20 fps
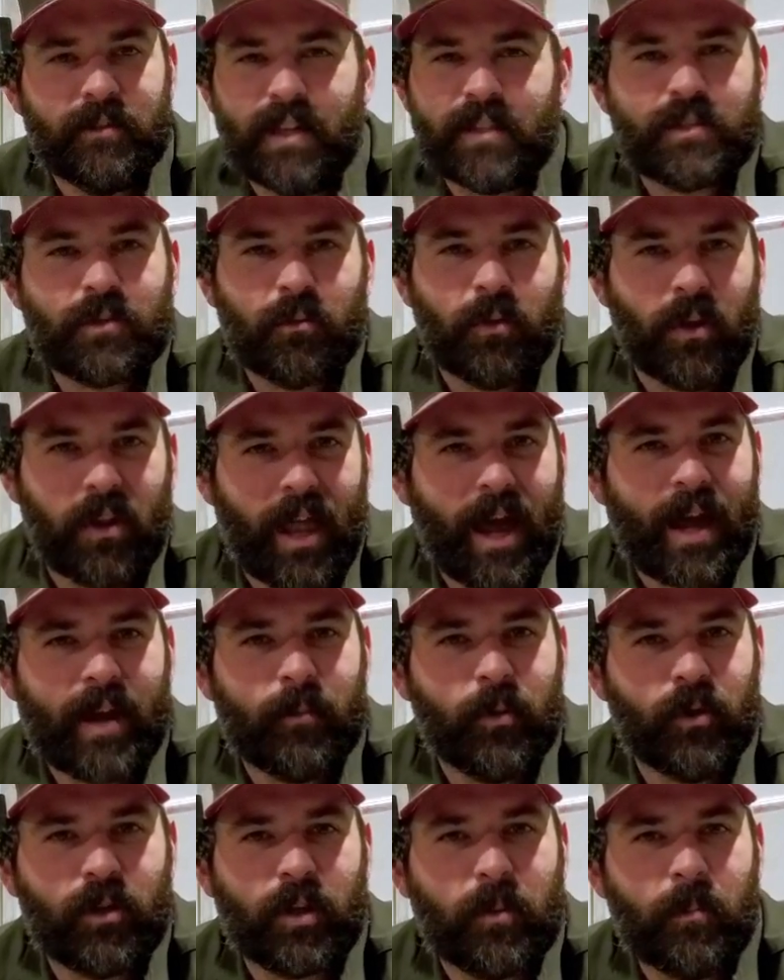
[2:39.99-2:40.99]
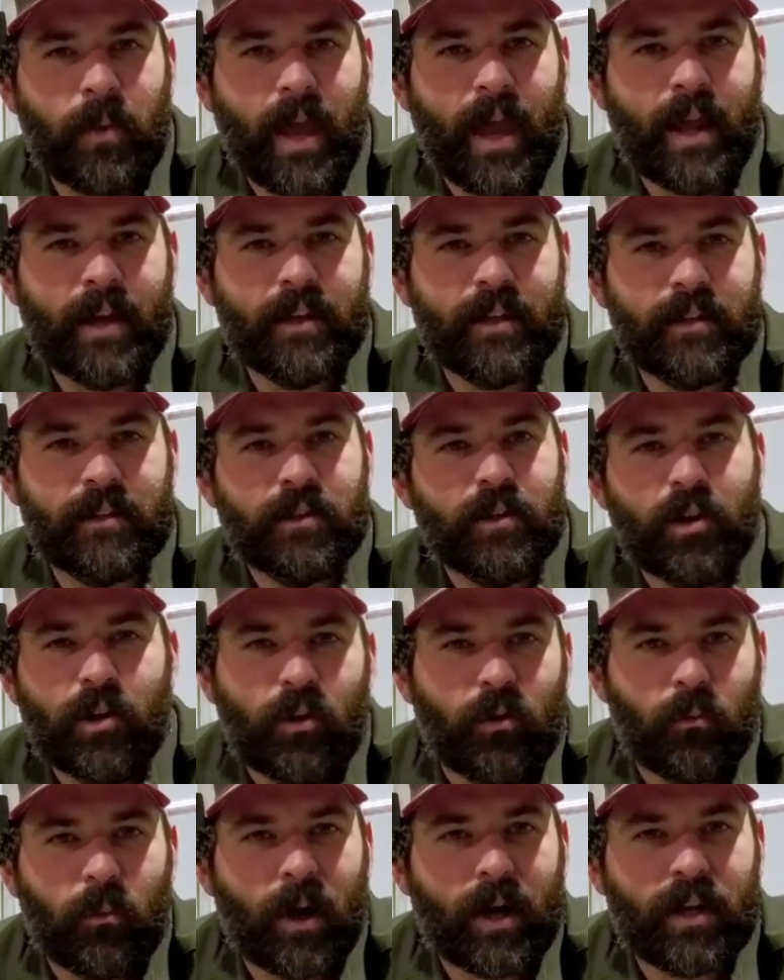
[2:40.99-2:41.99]
It's a reliable companion,
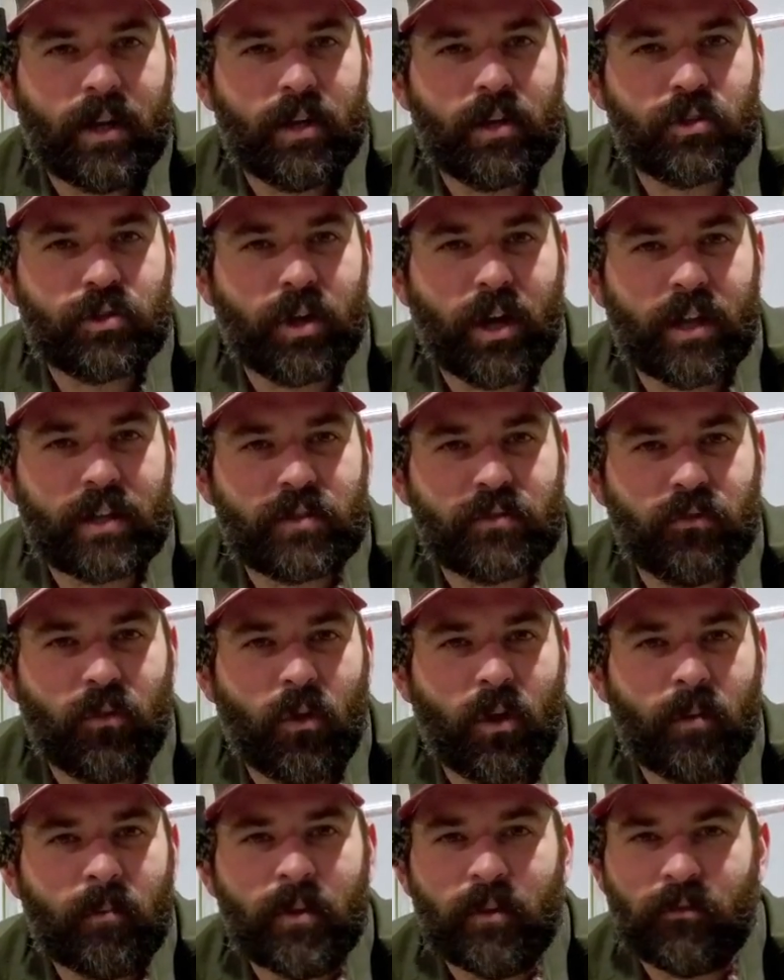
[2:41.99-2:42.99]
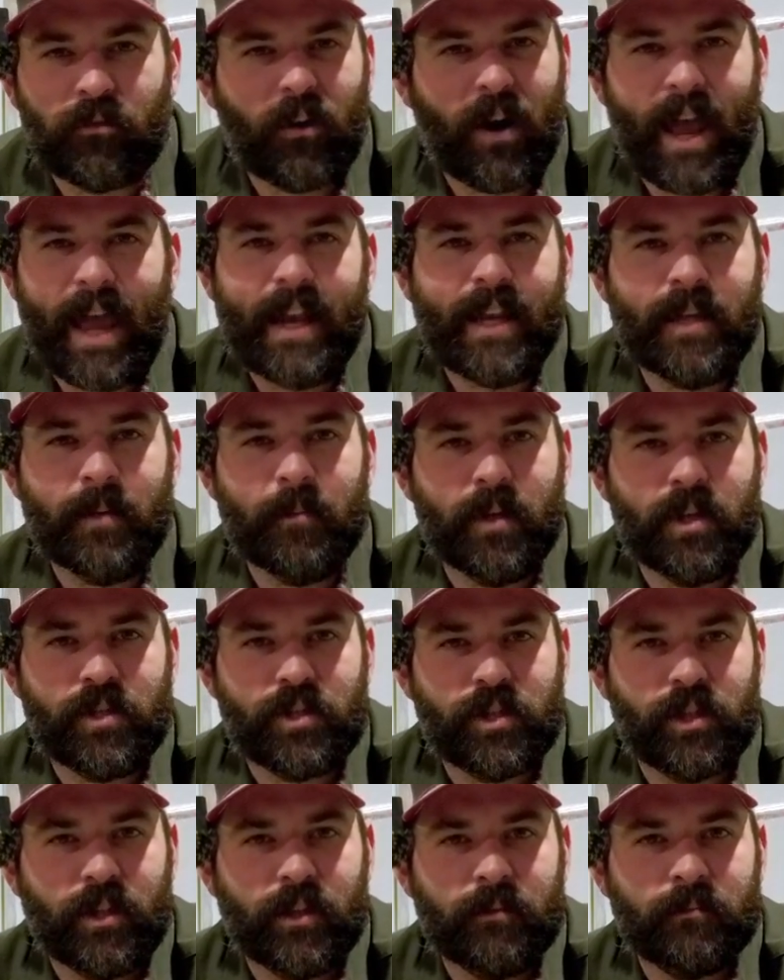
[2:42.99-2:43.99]
ready to transform for any
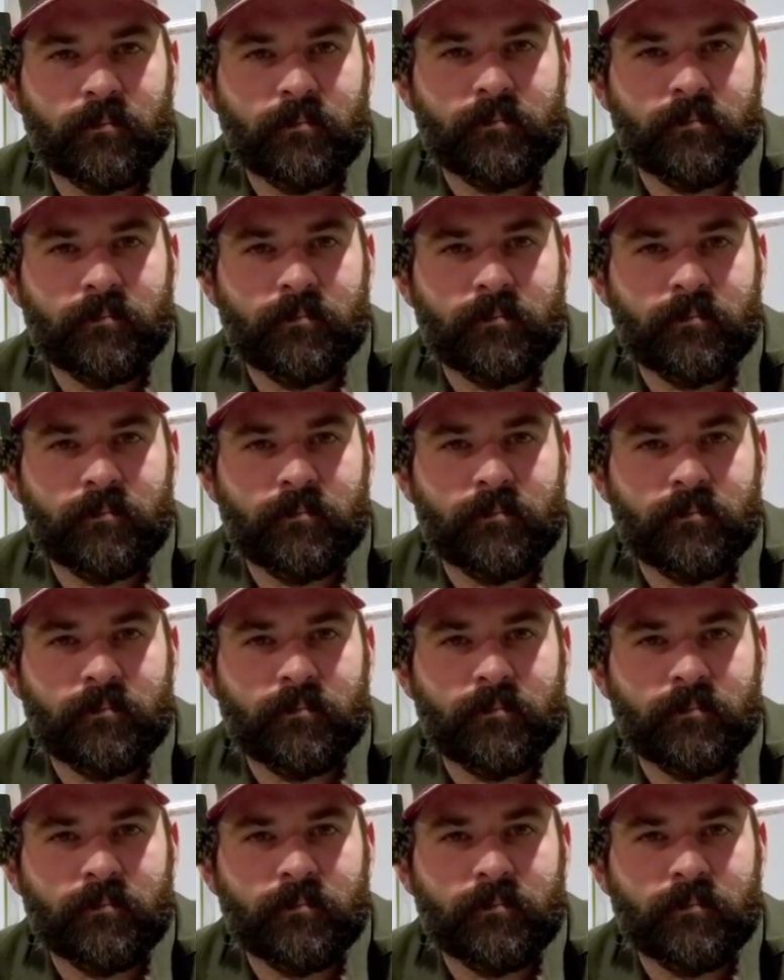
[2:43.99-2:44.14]
mission.